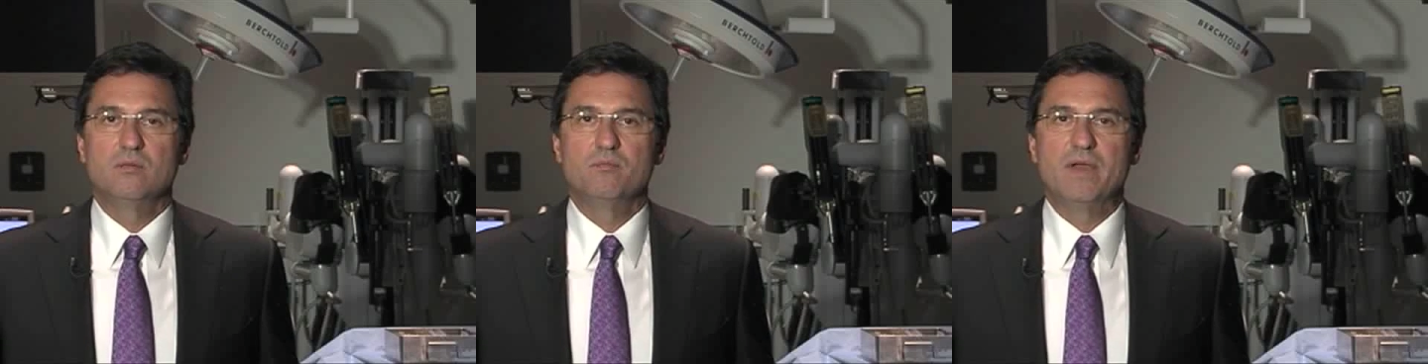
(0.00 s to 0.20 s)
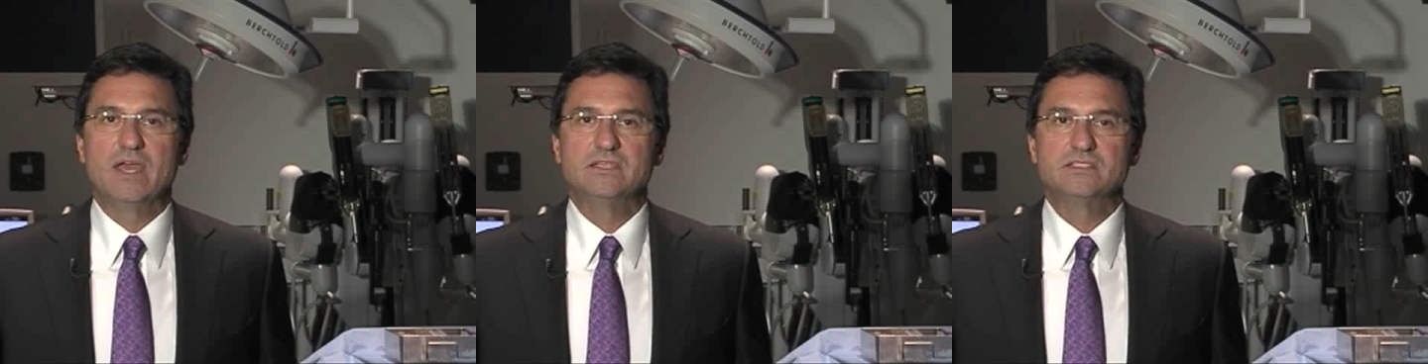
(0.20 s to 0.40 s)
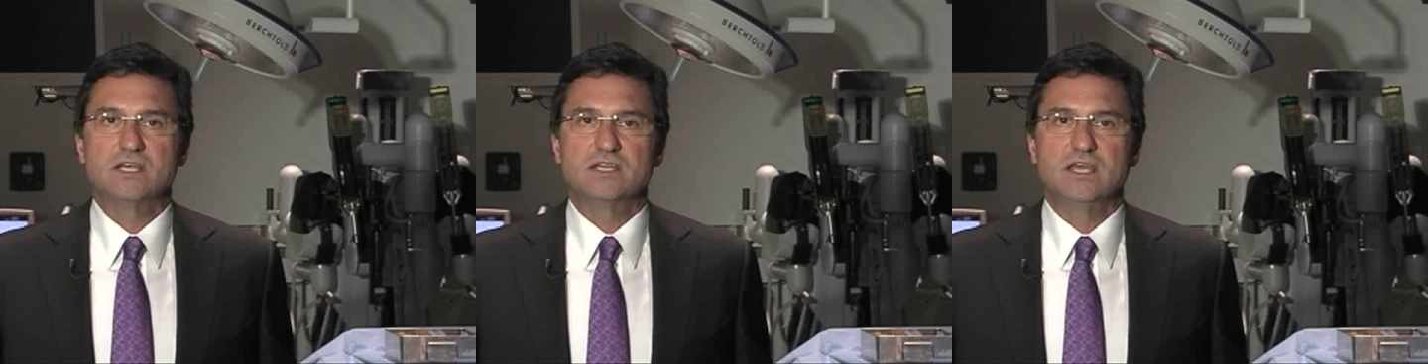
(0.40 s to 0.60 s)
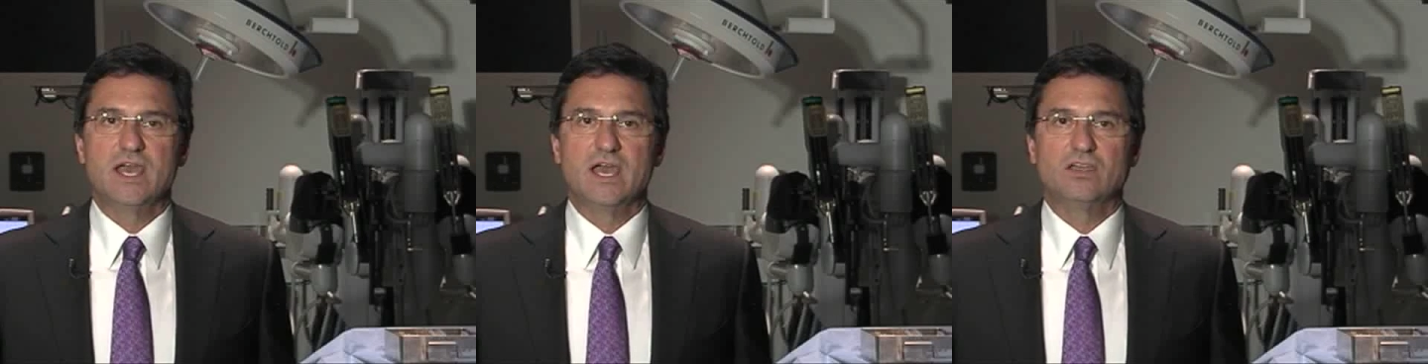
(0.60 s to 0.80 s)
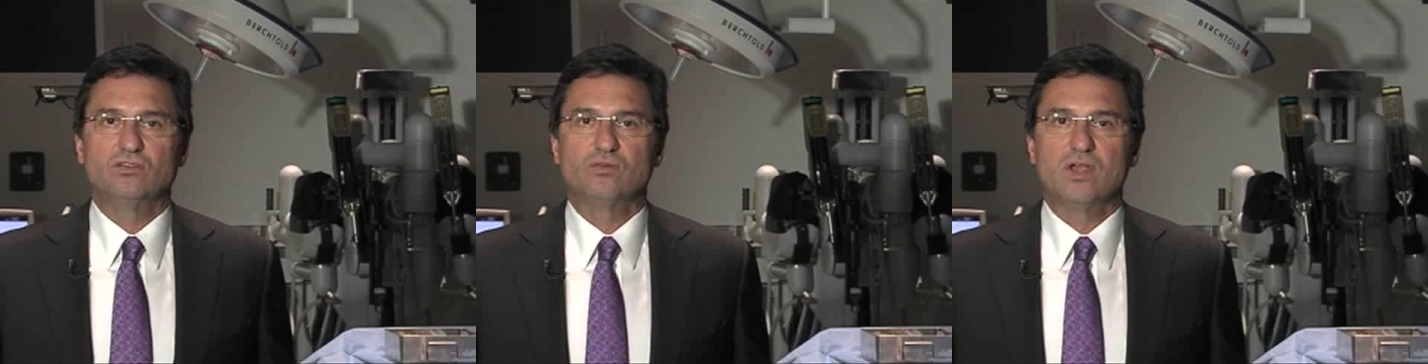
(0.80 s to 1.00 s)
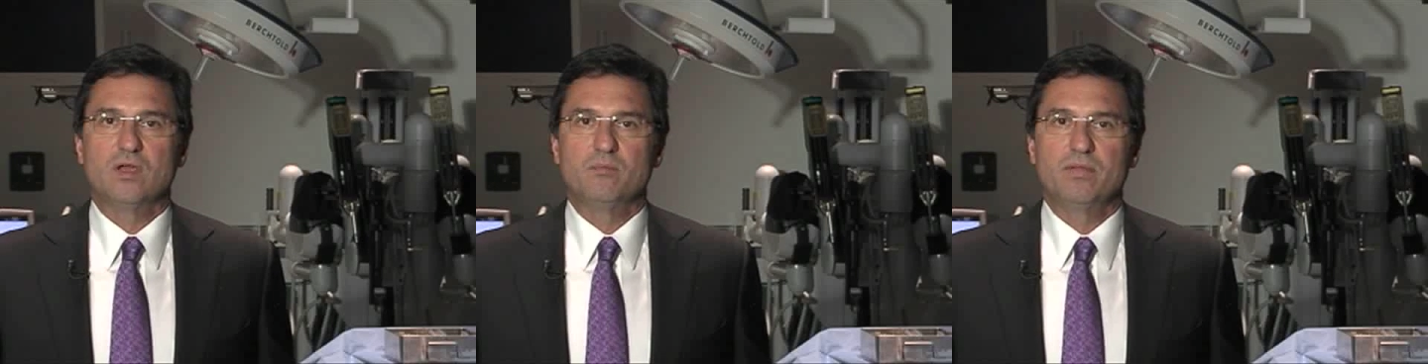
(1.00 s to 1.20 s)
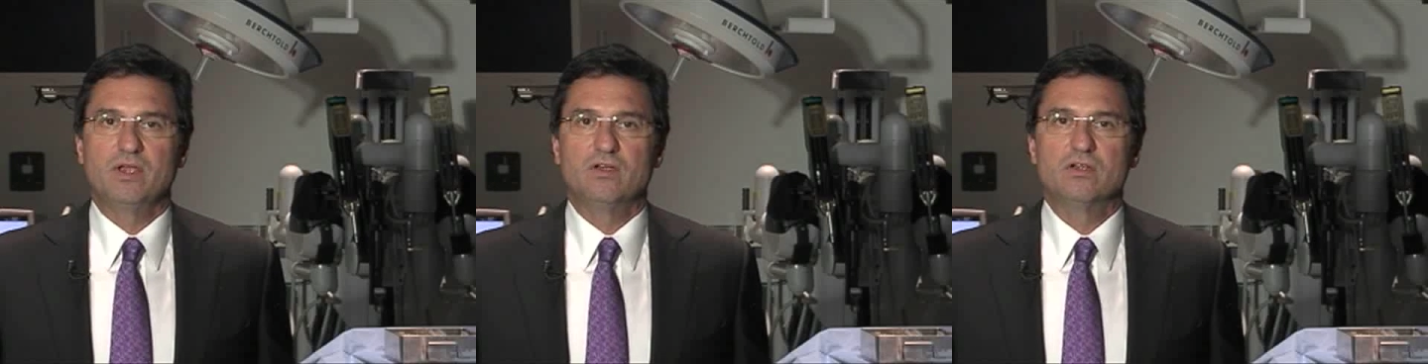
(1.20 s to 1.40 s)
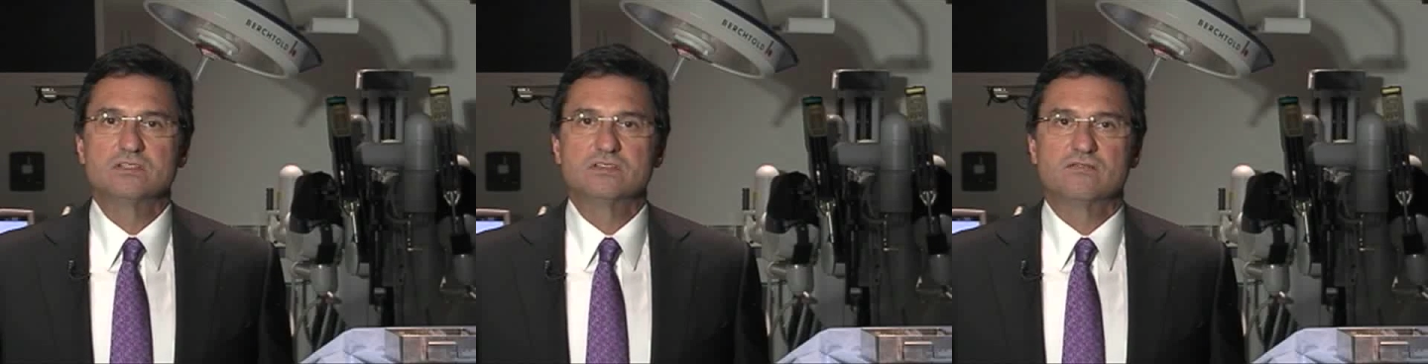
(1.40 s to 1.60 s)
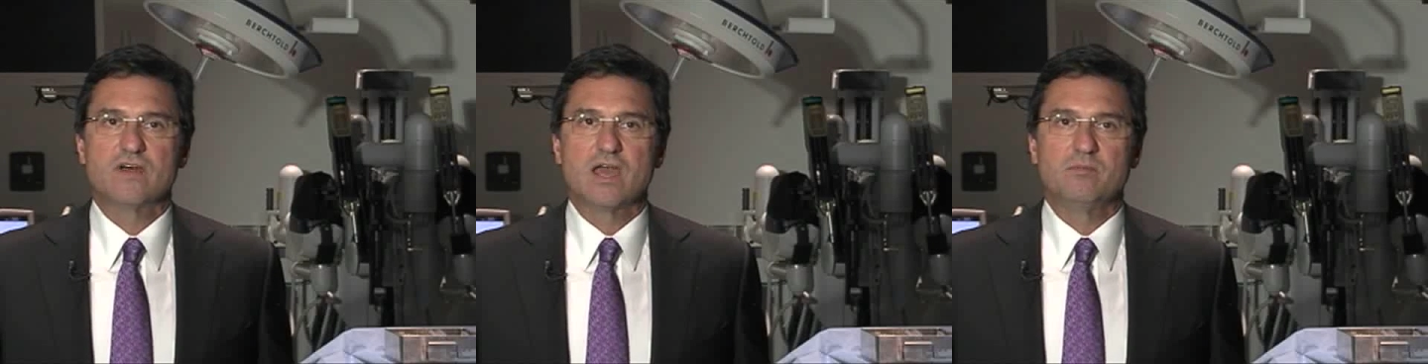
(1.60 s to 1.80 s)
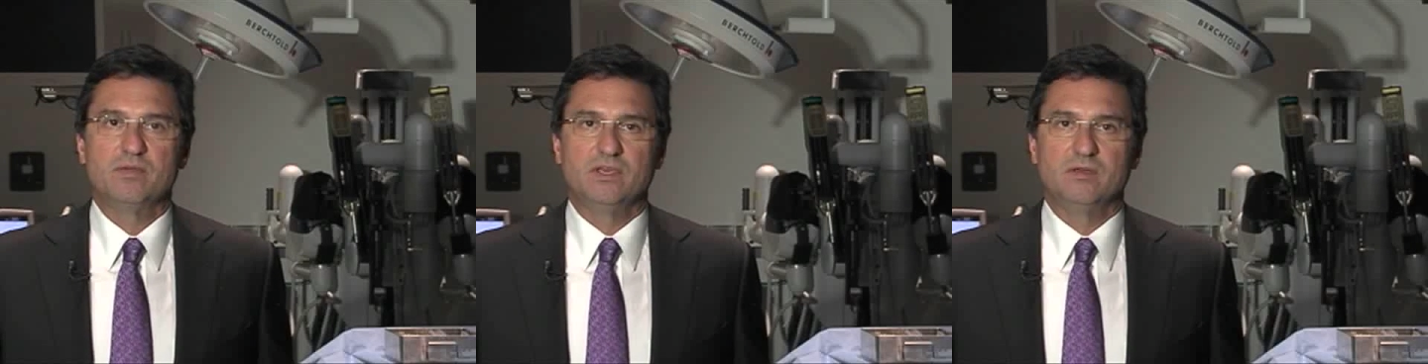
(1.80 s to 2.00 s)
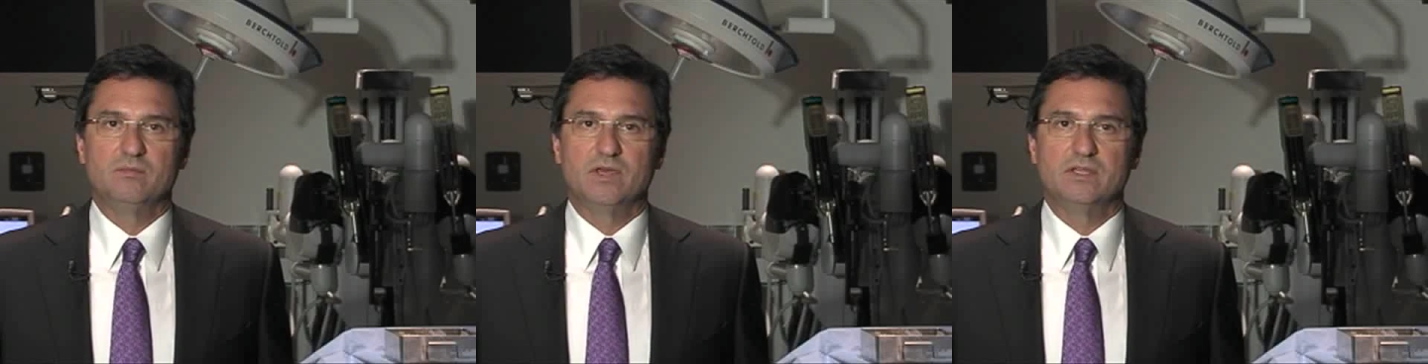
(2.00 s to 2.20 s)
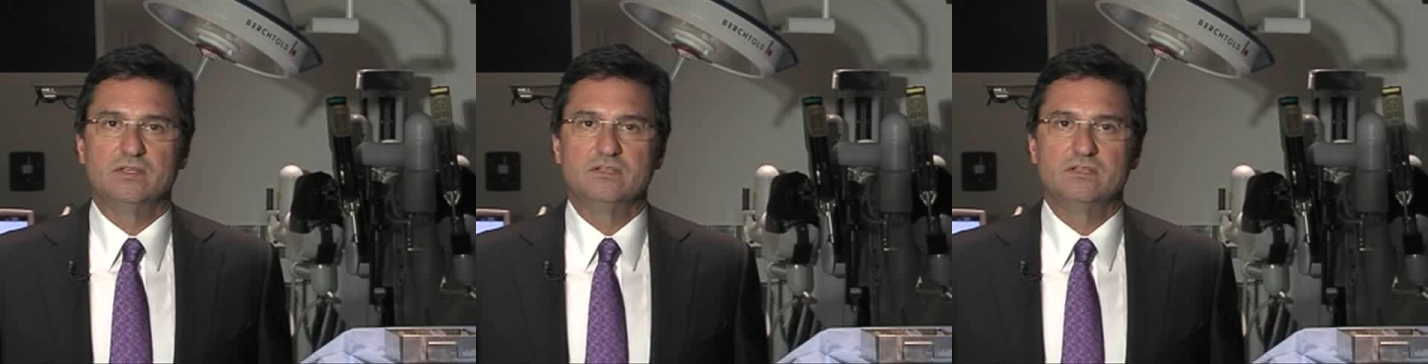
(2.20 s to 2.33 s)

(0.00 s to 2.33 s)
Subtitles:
Based on the X-ray appearance of IPMN,